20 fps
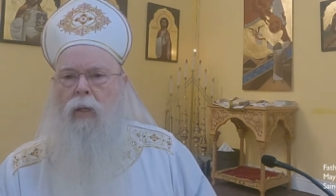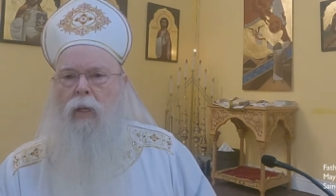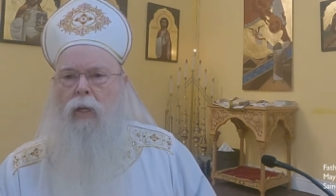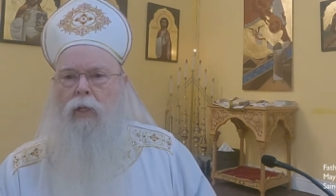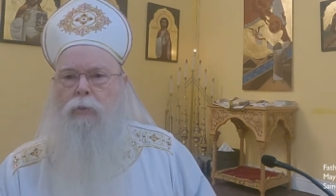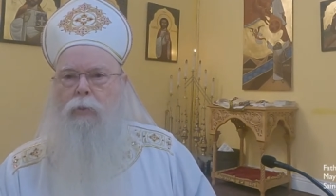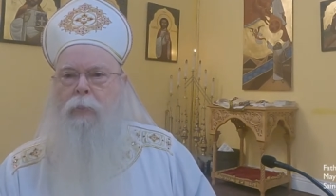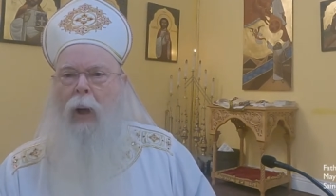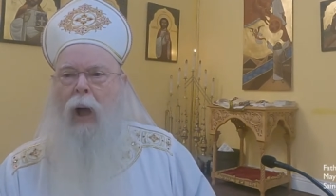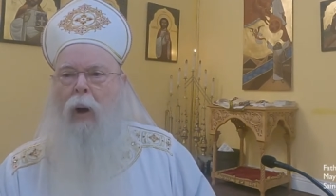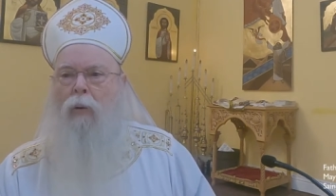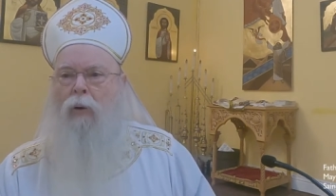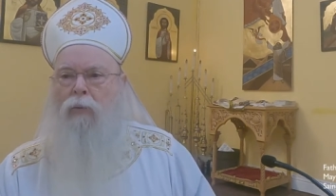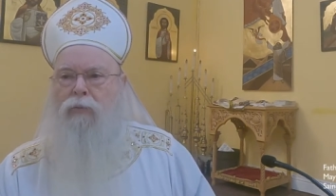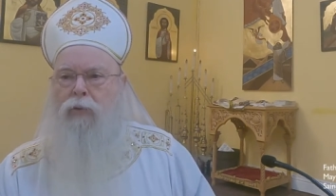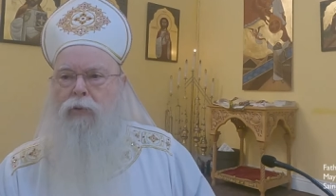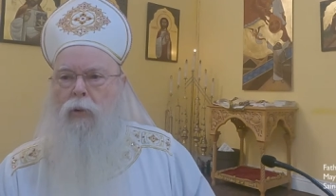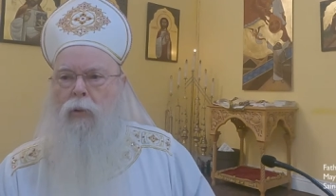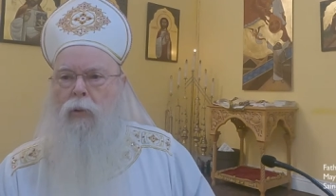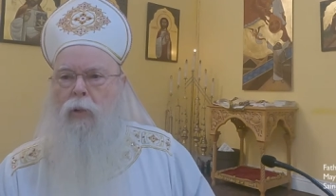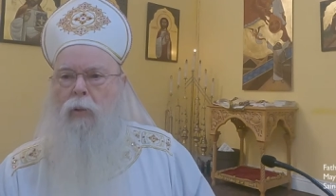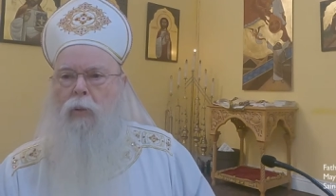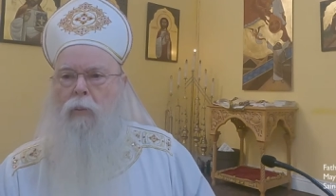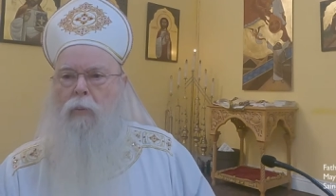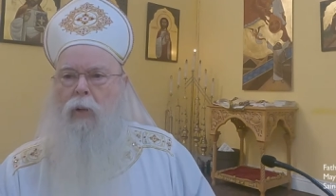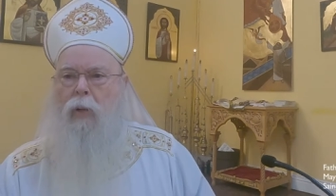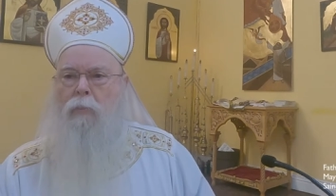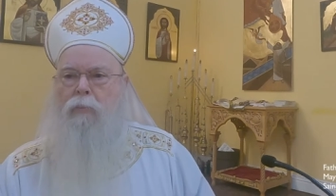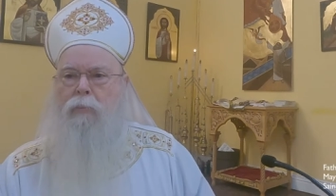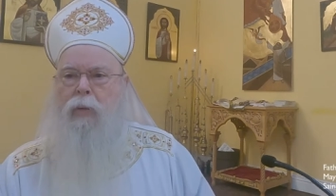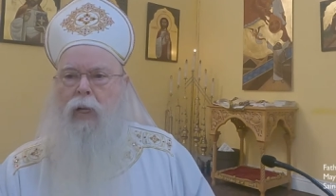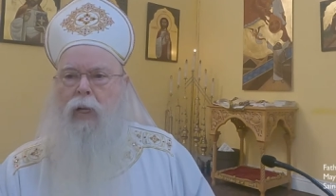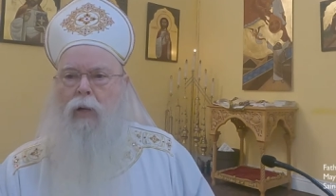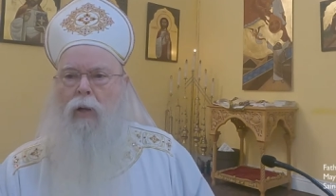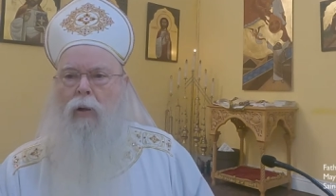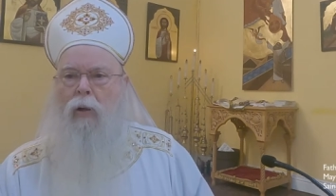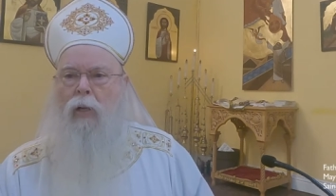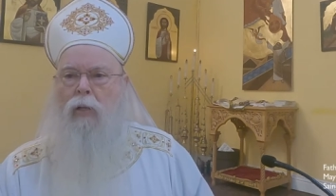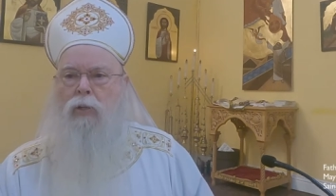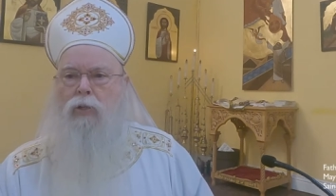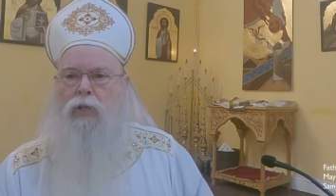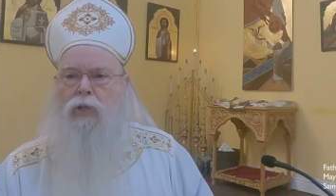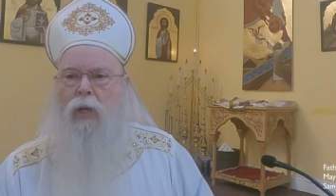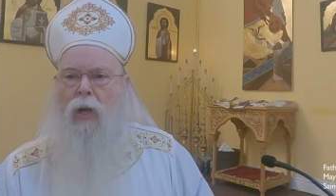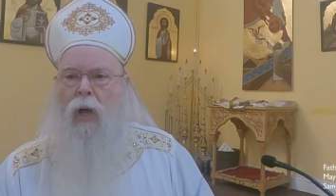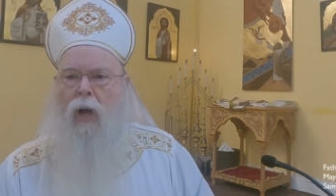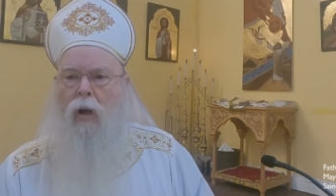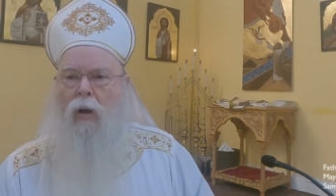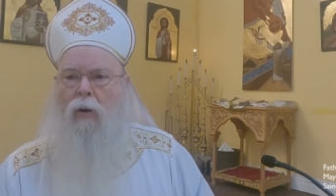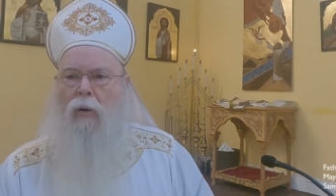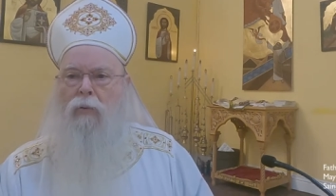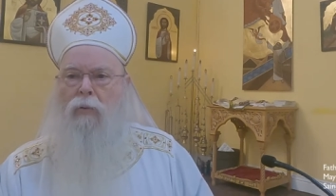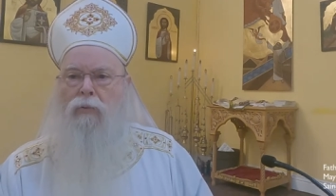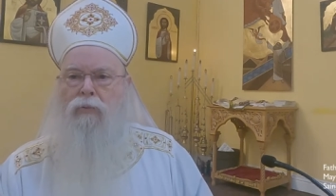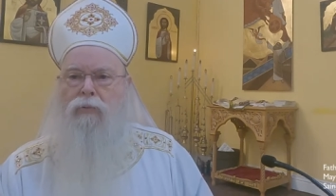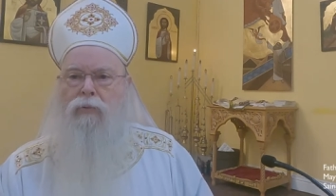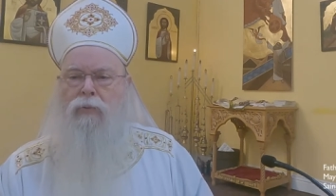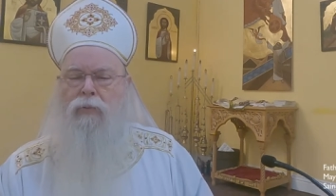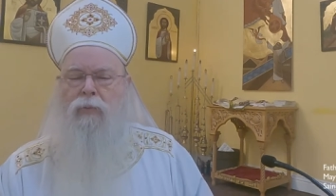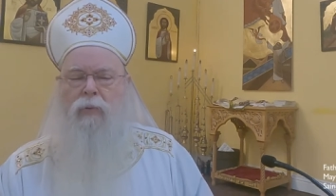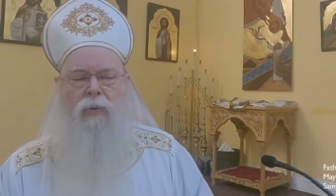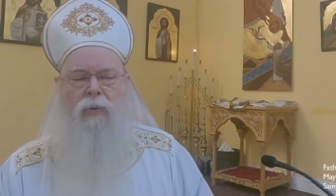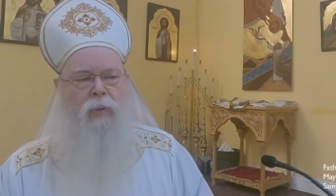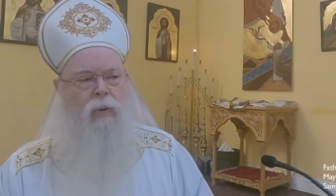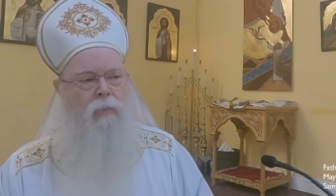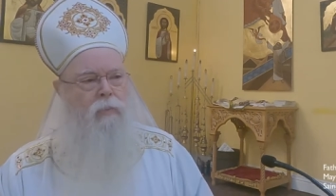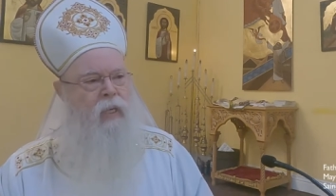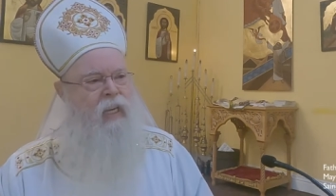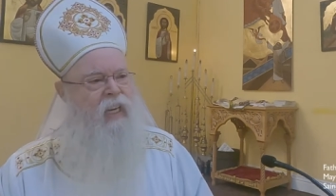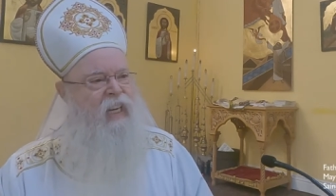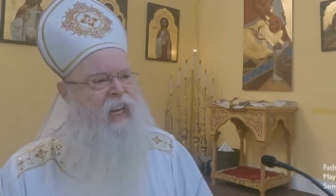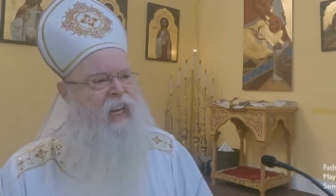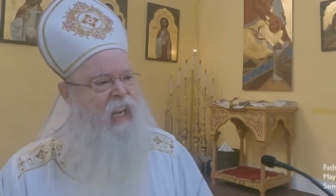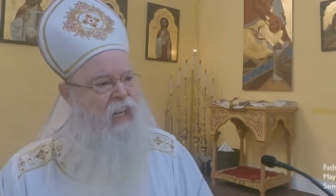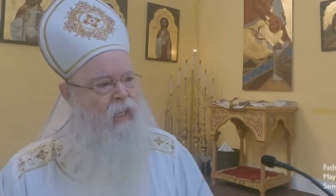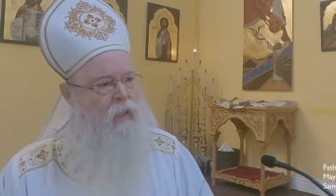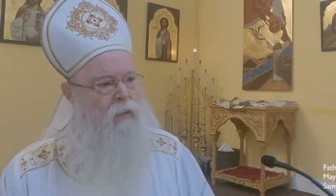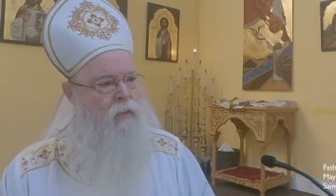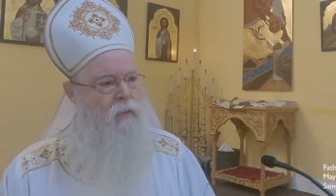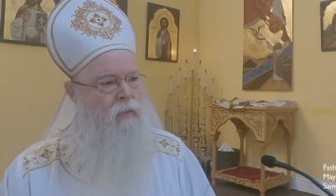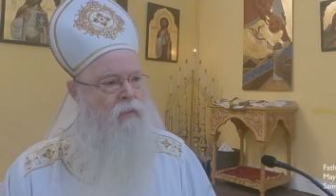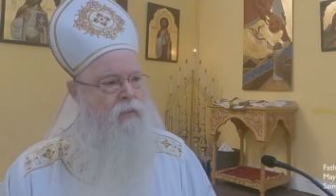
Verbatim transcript: It's powerful because of the meaning,